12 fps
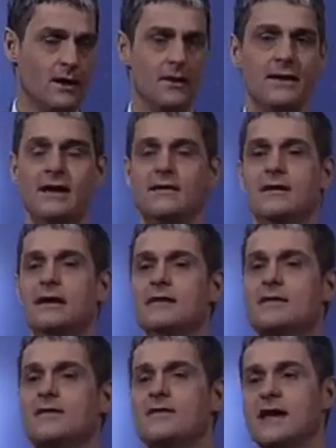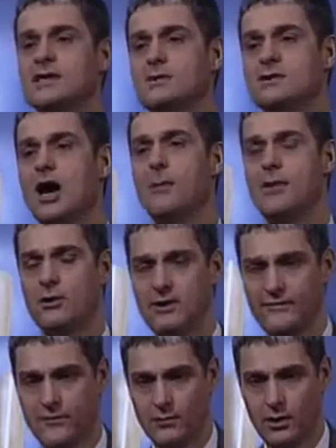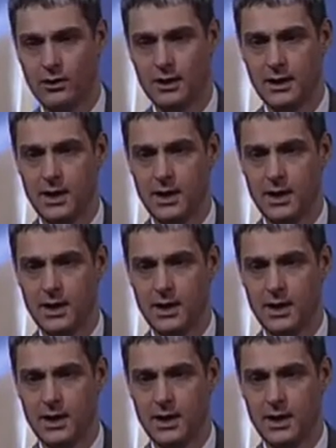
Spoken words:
the things which are peripheral,